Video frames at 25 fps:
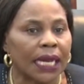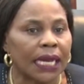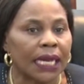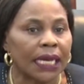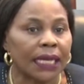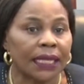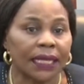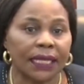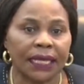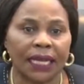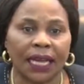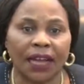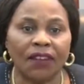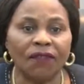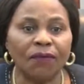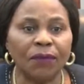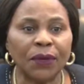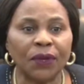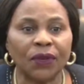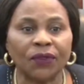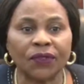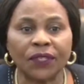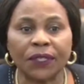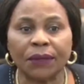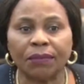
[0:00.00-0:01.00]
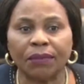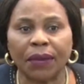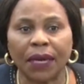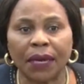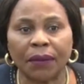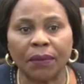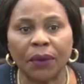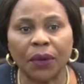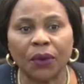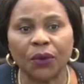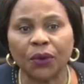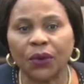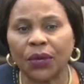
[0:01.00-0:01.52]
The government of Zimbabwe
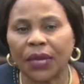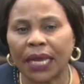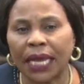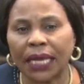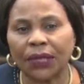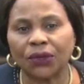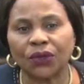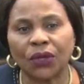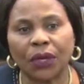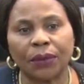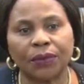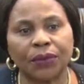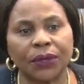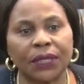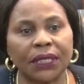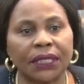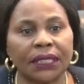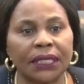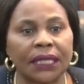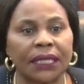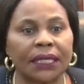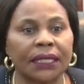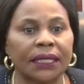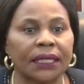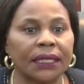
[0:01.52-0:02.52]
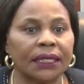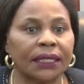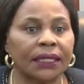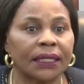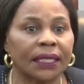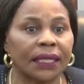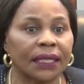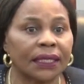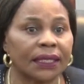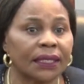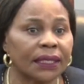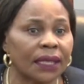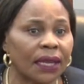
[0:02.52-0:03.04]
would like to appreciate this
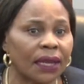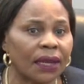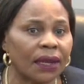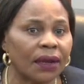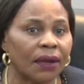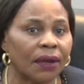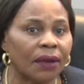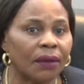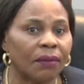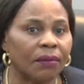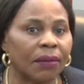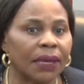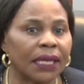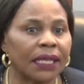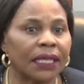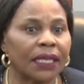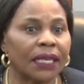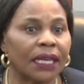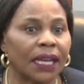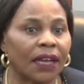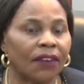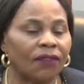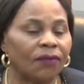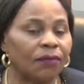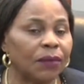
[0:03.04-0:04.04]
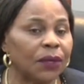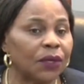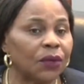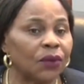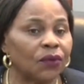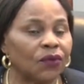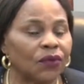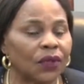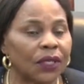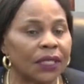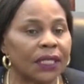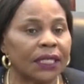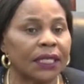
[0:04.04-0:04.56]
gesture by the government of
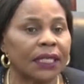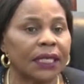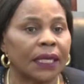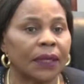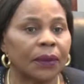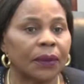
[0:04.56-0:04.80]
India.